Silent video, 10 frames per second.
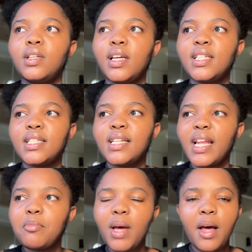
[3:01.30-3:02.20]

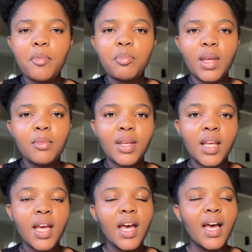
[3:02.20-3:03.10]
disclaimer,
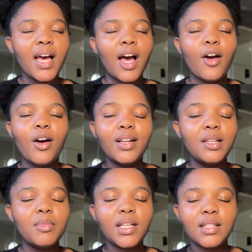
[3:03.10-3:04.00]
maybe. I
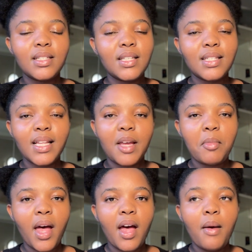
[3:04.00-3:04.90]
hardly make this
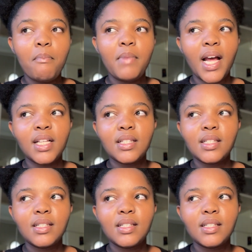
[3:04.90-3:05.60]
disclaimer, but